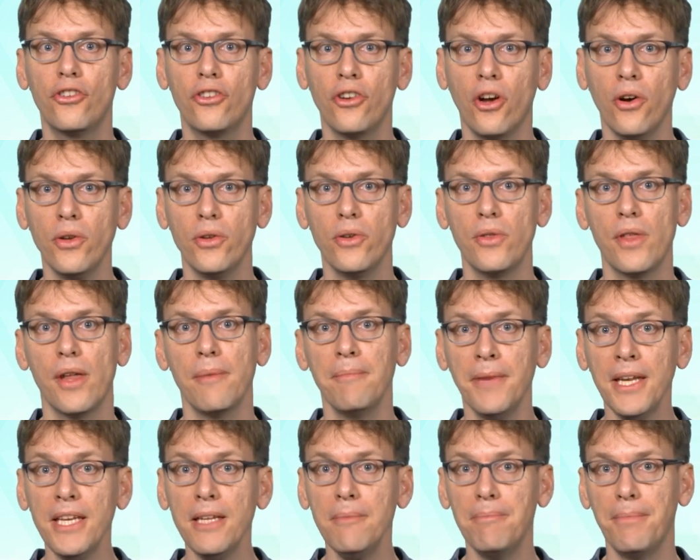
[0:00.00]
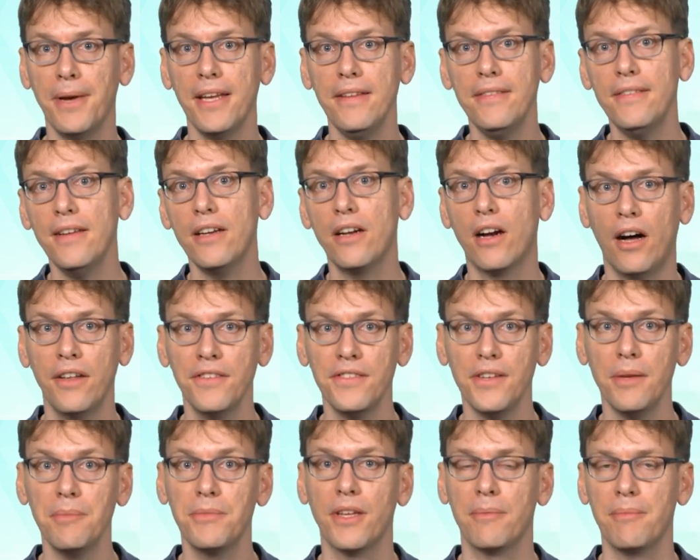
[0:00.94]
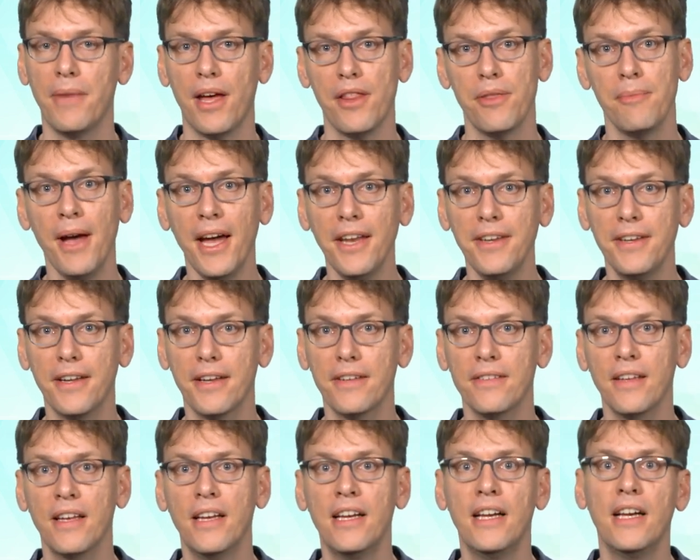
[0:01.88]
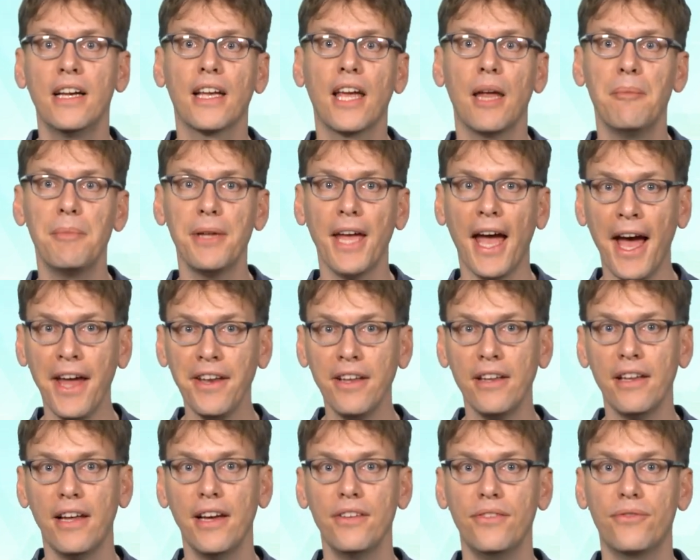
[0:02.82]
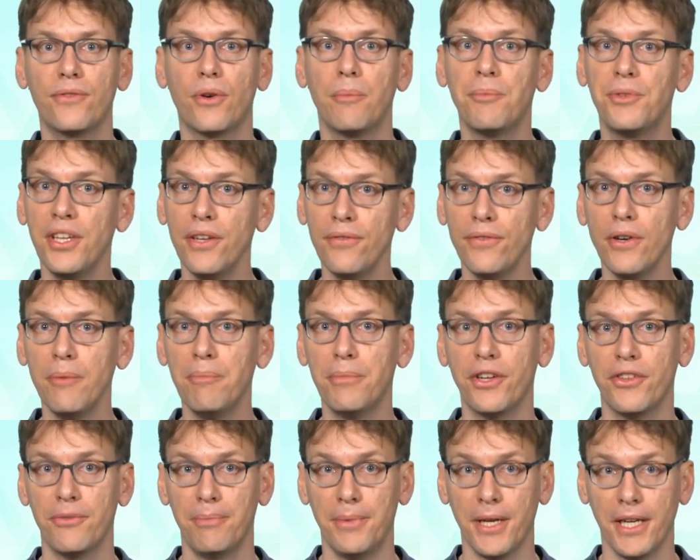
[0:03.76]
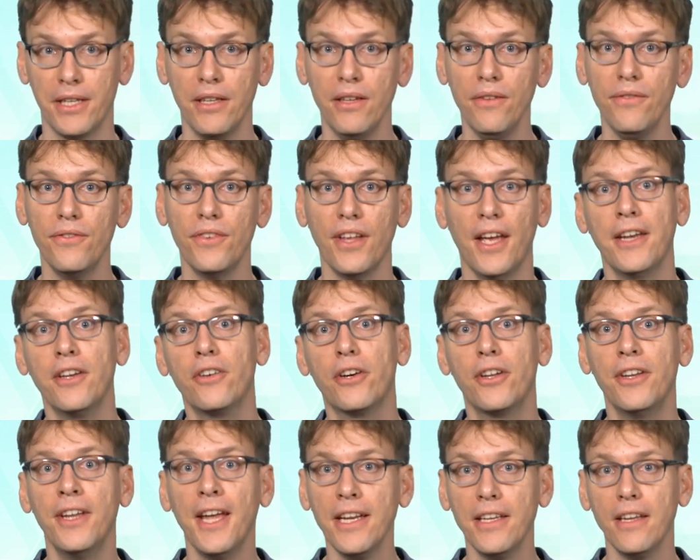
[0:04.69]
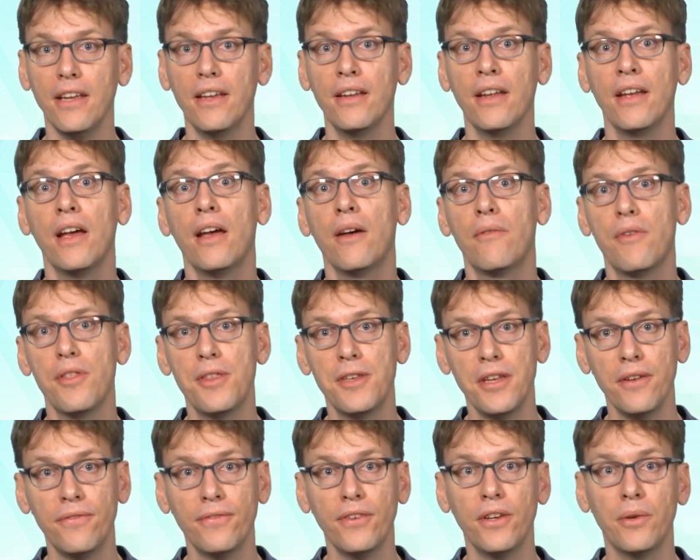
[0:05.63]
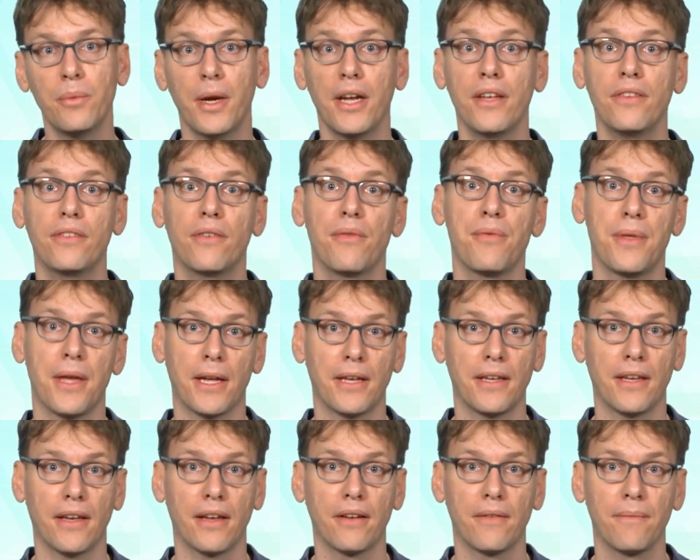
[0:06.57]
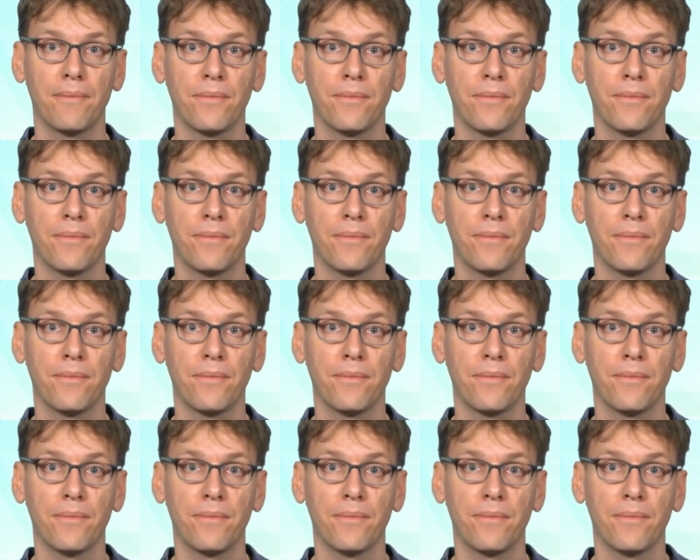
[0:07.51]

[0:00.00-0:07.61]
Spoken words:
show you that many basic concepts in mathematics can be analyzed from different perspectives and connected with different ways of thinking.